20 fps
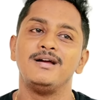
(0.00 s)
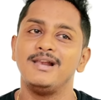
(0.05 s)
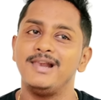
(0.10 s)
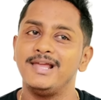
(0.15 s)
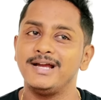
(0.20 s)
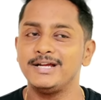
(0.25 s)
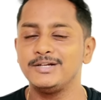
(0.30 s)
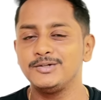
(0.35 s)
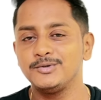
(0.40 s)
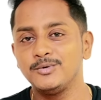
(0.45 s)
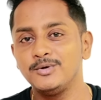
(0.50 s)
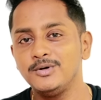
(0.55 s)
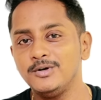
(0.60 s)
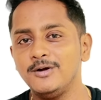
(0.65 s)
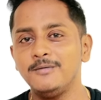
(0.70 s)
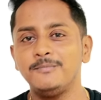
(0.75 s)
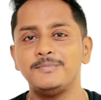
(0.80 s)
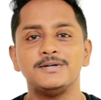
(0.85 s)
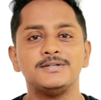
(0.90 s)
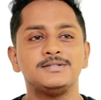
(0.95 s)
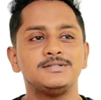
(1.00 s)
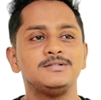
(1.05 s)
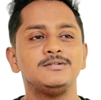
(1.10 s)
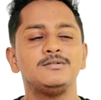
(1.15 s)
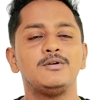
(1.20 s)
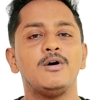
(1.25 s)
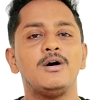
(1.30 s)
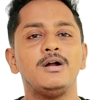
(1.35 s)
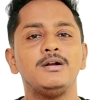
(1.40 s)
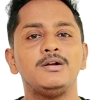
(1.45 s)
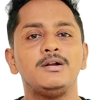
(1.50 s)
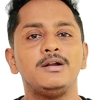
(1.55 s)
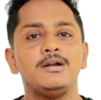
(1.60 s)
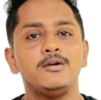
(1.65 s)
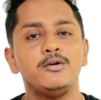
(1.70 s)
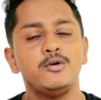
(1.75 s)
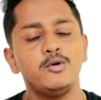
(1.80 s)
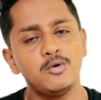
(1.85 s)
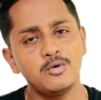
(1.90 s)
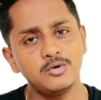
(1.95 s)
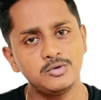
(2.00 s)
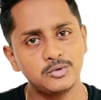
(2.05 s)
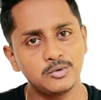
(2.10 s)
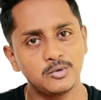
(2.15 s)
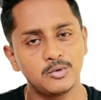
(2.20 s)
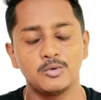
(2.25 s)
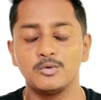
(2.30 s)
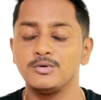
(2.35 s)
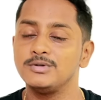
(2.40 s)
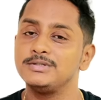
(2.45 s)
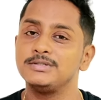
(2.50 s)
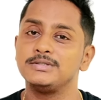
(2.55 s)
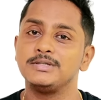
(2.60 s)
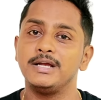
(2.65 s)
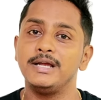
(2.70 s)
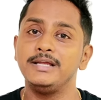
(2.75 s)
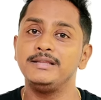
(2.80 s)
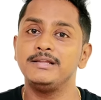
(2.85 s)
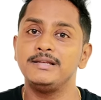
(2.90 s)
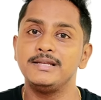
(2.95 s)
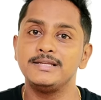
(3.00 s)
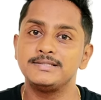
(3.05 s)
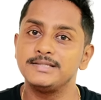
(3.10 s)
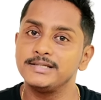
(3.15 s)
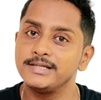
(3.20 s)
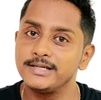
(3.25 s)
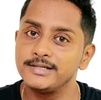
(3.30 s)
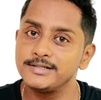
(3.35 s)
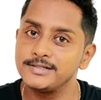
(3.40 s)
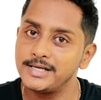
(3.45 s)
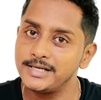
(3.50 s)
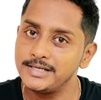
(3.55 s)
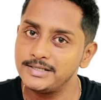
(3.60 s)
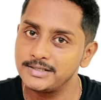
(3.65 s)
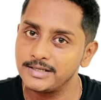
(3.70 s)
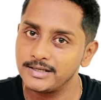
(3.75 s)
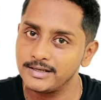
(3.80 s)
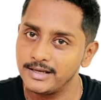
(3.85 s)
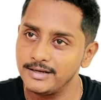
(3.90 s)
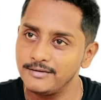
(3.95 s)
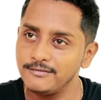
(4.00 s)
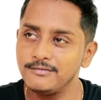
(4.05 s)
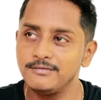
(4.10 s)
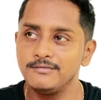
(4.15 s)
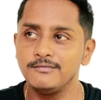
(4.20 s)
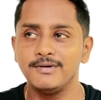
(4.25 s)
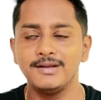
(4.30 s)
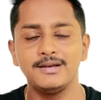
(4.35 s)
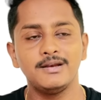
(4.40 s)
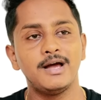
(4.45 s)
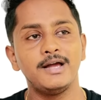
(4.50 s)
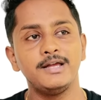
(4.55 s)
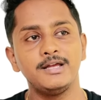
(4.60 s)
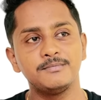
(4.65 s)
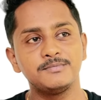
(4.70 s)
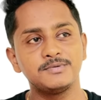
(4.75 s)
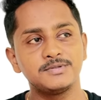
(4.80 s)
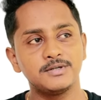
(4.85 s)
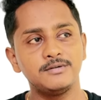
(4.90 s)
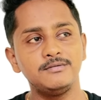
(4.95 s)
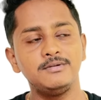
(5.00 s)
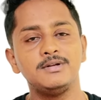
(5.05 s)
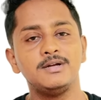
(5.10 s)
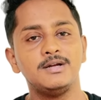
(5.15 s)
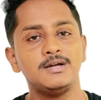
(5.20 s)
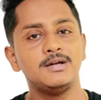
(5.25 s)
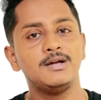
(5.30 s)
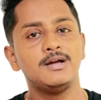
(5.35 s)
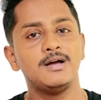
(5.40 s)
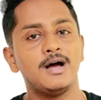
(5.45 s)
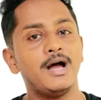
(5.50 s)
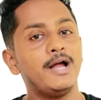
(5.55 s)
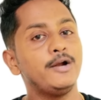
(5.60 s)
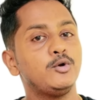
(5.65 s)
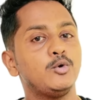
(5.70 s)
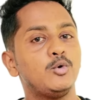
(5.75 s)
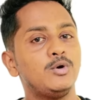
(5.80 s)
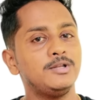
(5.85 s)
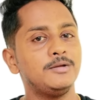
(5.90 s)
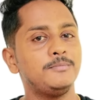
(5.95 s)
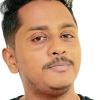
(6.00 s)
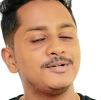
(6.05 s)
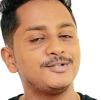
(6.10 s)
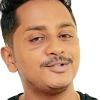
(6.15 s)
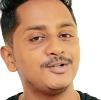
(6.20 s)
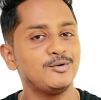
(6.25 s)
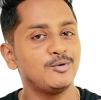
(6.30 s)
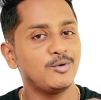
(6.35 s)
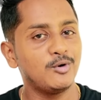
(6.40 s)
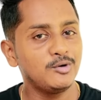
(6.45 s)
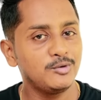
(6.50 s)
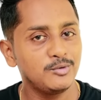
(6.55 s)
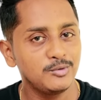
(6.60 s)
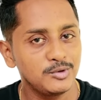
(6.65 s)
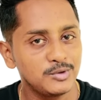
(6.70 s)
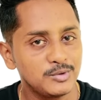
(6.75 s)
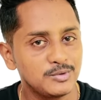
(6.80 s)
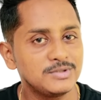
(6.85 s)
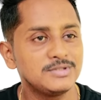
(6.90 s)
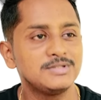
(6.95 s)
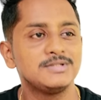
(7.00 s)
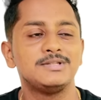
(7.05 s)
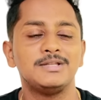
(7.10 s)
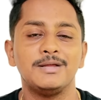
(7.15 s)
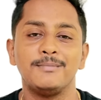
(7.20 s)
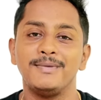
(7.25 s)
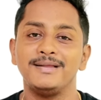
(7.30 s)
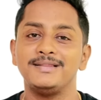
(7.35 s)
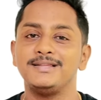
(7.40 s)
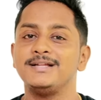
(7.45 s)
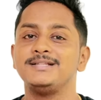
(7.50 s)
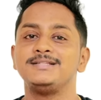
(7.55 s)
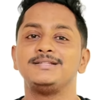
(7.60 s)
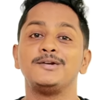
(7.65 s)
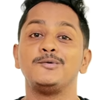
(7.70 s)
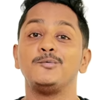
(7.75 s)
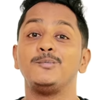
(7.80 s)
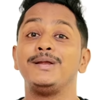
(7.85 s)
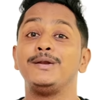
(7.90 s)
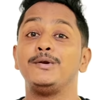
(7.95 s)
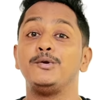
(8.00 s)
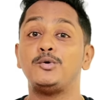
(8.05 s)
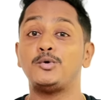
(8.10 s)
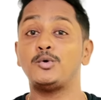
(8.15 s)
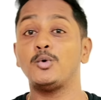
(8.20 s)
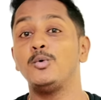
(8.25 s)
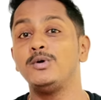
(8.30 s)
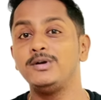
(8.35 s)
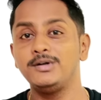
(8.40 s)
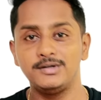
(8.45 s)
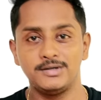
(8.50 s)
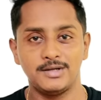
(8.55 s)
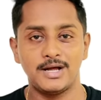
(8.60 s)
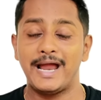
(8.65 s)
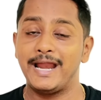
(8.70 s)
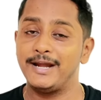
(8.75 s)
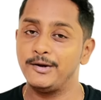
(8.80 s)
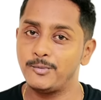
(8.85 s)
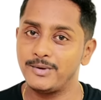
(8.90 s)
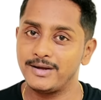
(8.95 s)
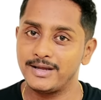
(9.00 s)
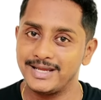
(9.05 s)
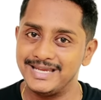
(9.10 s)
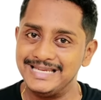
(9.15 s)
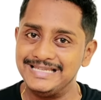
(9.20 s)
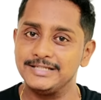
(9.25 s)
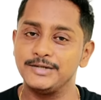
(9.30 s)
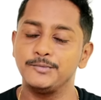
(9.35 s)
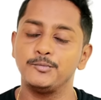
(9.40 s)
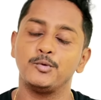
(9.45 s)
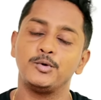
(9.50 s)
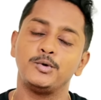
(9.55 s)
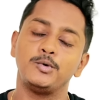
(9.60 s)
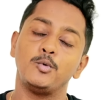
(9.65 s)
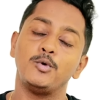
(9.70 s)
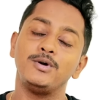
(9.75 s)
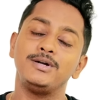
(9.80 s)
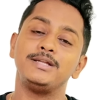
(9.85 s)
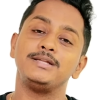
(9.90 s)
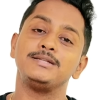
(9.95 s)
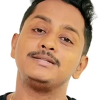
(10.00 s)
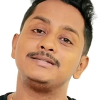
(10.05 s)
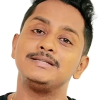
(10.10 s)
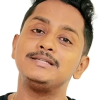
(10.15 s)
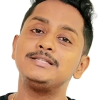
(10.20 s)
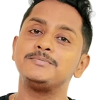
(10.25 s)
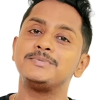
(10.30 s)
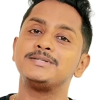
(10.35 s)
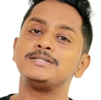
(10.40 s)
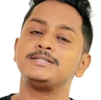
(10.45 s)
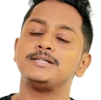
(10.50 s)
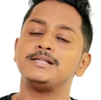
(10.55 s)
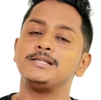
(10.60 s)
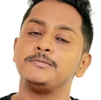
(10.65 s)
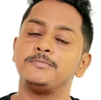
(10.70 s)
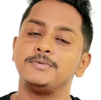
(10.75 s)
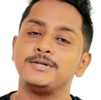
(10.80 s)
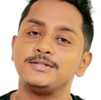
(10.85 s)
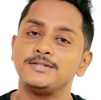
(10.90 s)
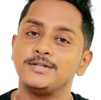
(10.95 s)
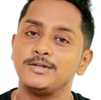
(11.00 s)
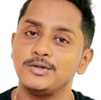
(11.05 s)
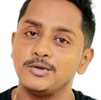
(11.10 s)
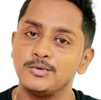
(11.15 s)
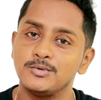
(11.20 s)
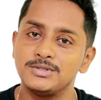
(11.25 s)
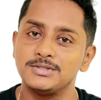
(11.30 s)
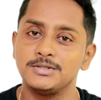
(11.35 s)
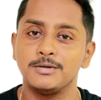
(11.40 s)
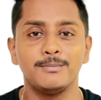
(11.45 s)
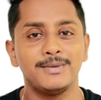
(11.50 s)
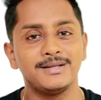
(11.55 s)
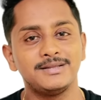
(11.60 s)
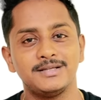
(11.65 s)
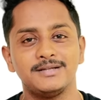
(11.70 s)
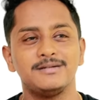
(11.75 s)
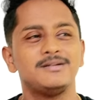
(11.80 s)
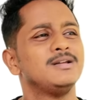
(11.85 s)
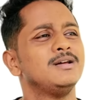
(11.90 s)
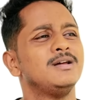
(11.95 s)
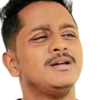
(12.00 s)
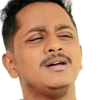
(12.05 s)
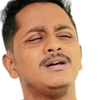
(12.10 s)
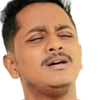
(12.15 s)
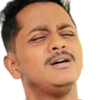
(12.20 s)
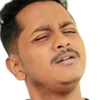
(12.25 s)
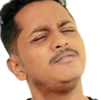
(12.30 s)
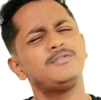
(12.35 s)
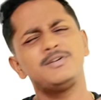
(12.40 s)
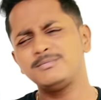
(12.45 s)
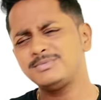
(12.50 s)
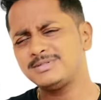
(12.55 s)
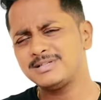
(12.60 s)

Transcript: like i told you a person got low scores in the listening and writing and when i observed I told the person not to use the method that we don't advocate, that we don't insist, but still the person used a method from